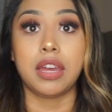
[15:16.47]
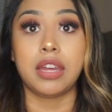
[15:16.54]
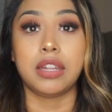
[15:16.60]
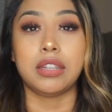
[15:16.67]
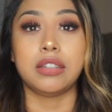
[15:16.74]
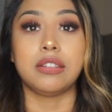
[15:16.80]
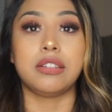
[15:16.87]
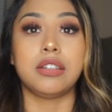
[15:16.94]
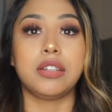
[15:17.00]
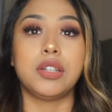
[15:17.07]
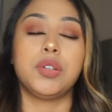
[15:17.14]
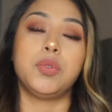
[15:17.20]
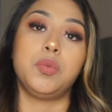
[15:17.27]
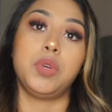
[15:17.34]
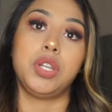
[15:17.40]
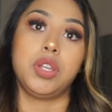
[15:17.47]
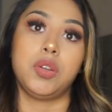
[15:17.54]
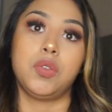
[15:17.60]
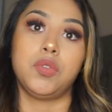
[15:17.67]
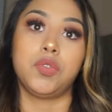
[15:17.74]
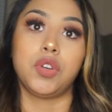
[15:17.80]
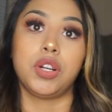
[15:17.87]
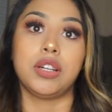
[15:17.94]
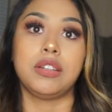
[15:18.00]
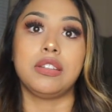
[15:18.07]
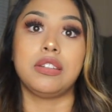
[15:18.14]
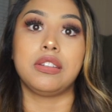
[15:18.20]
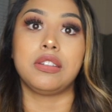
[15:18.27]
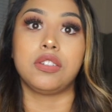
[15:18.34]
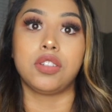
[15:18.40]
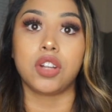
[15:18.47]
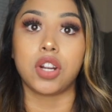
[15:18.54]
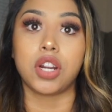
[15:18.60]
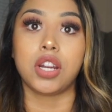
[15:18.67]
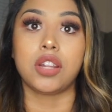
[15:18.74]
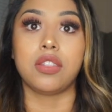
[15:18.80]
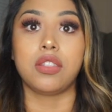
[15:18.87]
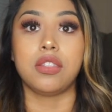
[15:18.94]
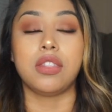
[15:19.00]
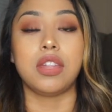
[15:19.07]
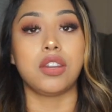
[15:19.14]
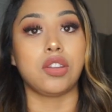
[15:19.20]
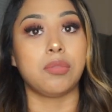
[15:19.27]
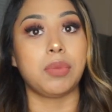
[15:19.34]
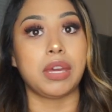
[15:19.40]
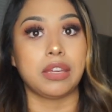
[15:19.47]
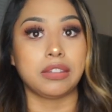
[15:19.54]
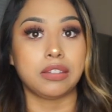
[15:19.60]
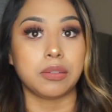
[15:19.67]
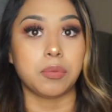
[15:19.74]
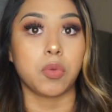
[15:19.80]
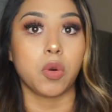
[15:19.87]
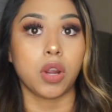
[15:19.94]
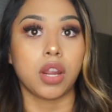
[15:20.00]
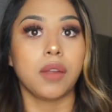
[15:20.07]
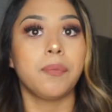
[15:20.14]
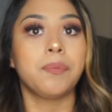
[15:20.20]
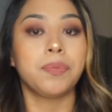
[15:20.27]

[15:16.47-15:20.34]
And when you first start, then you pay some more.